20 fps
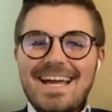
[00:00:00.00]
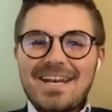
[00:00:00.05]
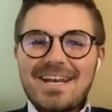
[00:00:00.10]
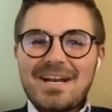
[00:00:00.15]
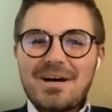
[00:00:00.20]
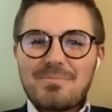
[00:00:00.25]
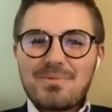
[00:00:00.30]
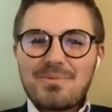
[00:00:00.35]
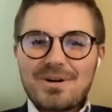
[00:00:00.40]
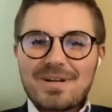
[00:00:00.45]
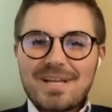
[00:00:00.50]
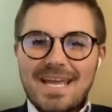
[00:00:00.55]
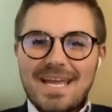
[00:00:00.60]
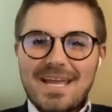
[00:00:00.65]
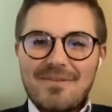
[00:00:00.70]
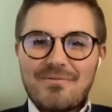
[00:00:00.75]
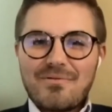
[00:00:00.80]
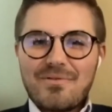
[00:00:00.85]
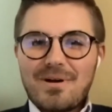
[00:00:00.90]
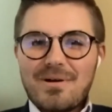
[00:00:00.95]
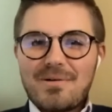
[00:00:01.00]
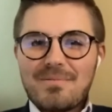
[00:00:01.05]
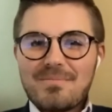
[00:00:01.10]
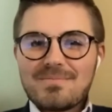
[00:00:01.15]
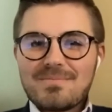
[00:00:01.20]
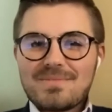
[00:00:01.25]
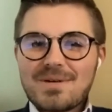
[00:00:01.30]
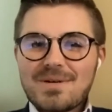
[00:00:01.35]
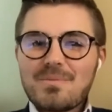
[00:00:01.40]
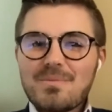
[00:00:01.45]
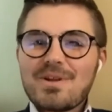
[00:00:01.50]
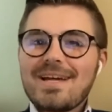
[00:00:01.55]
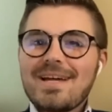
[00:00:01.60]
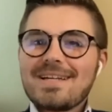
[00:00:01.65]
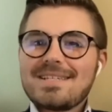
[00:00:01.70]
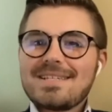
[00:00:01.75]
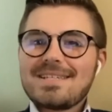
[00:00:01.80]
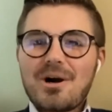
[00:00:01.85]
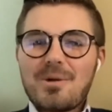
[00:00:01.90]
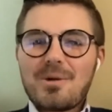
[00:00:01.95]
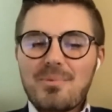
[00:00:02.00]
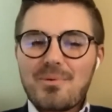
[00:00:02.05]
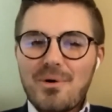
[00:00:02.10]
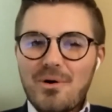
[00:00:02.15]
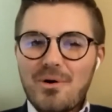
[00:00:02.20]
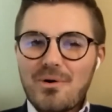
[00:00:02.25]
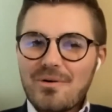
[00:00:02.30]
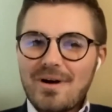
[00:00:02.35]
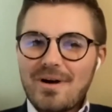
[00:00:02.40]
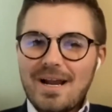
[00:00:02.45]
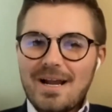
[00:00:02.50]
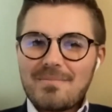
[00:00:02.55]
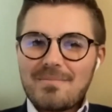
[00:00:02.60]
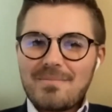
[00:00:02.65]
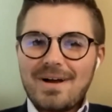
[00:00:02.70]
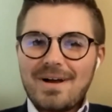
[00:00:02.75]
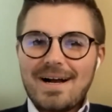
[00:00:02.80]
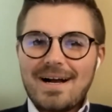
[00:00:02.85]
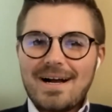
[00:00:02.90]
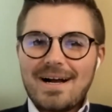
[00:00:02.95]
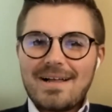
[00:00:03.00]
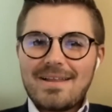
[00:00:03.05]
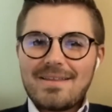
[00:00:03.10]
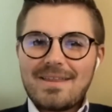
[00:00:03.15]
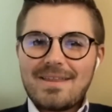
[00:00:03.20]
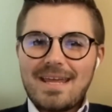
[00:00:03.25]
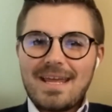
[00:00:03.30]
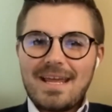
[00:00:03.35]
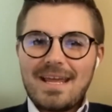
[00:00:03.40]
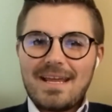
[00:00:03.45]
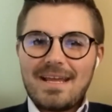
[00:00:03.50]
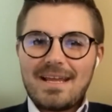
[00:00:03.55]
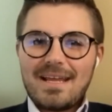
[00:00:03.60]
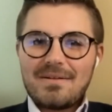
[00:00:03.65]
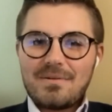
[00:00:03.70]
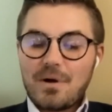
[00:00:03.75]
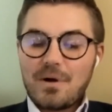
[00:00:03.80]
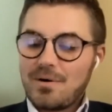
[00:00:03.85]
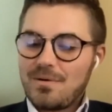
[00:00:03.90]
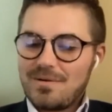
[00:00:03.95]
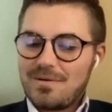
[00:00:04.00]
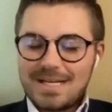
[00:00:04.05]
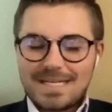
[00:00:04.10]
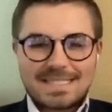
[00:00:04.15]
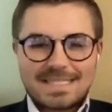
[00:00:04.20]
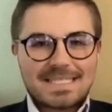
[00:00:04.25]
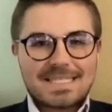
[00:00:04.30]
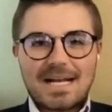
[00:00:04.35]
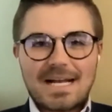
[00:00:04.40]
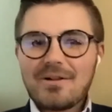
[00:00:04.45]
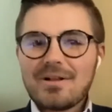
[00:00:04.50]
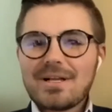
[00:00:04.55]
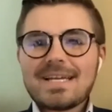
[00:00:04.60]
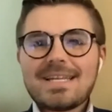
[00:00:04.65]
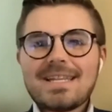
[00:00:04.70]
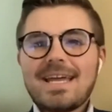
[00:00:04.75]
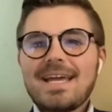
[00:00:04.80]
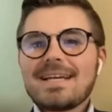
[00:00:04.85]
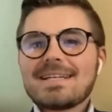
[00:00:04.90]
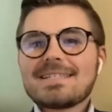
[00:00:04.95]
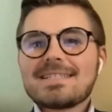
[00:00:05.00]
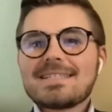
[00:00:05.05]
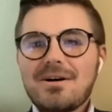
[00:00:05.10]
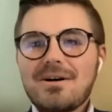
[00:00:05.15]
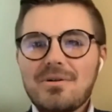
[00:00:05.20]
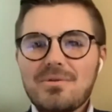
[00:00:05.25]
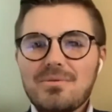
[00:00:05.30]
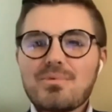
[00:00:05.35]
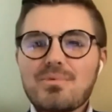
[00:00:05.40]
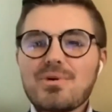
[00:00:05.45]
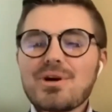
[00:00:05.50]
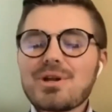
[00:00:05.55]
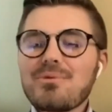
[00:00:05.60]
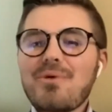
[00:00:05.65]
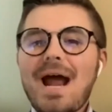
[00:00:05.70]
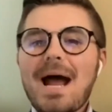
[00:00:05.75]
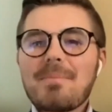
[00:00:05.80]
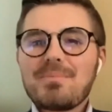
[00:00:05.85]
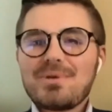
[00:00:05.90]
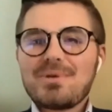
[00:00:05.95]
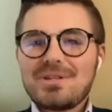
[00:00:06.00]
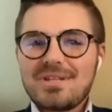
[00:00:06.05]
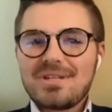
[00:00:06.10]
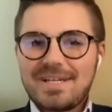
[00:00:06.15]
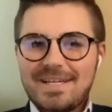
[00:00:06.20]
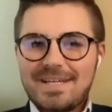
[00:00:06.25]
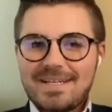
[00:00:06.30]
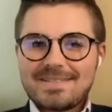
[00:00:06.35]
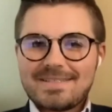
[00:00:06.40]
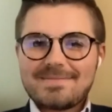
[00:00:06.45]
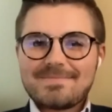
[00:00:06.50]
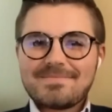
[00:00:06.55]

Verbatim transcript: that number came from someone that's in our program. Uh, they are excelling and they excelled pretty rapidly.